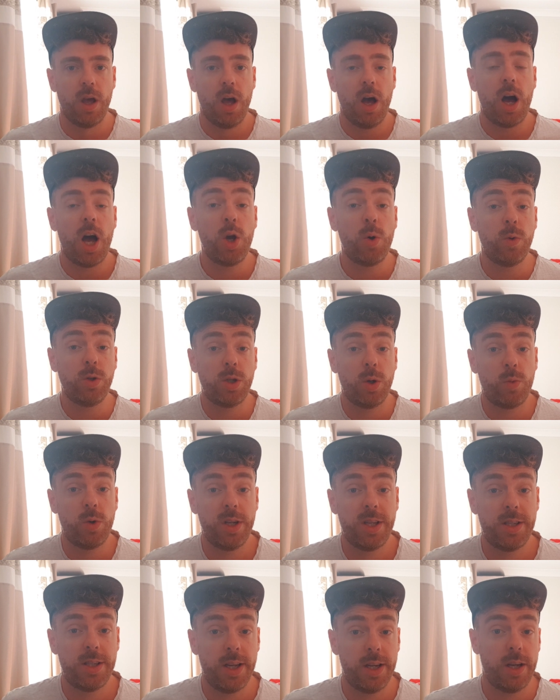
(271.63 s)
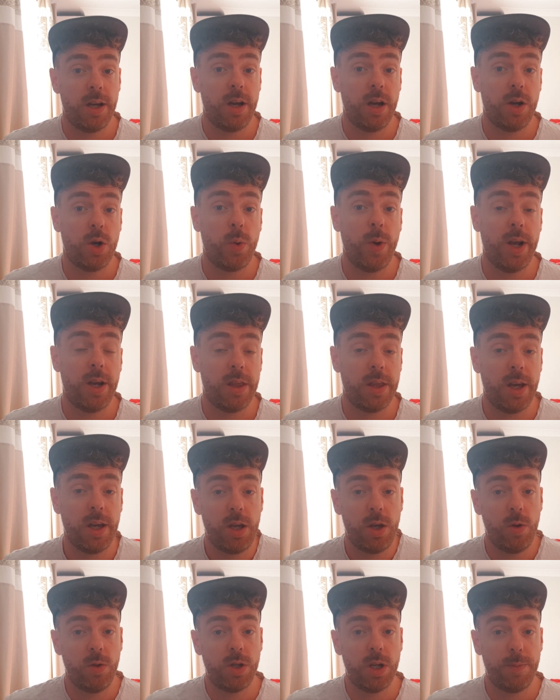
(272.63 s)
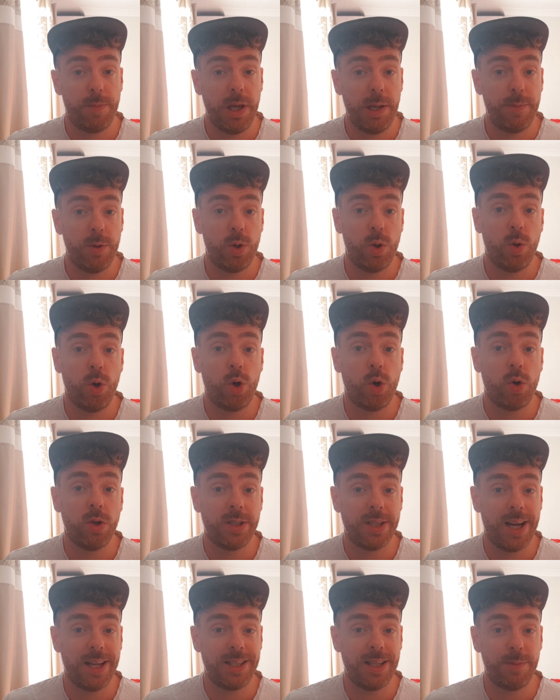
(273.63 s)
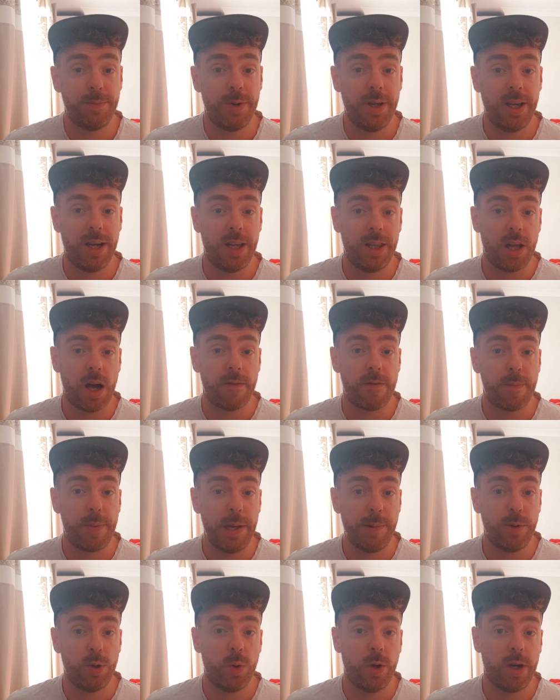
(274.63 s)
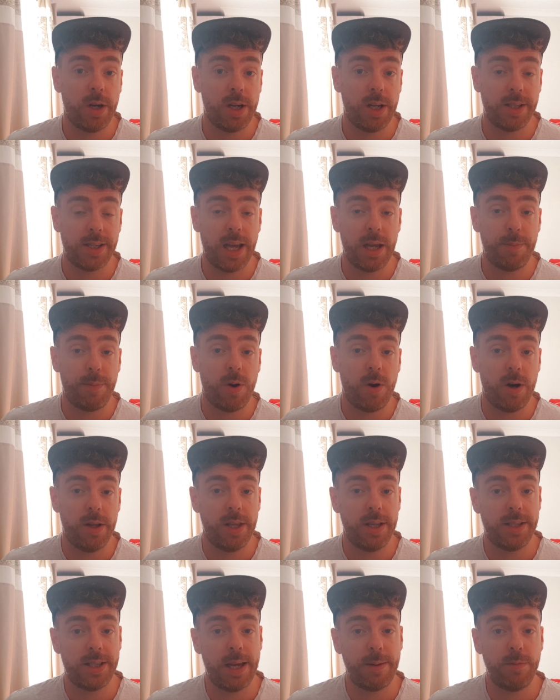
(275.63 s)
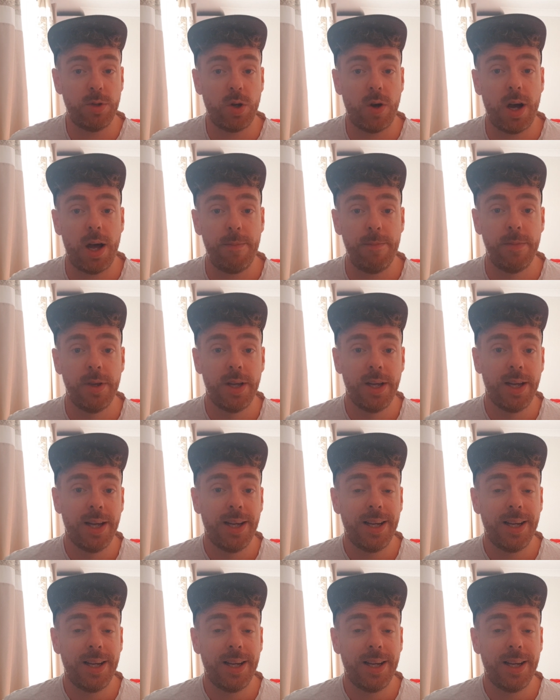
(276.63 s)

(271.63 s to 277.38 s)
I also wanted to say a quick thank you to the people who have contacted me and other people who are going to take part at the same time.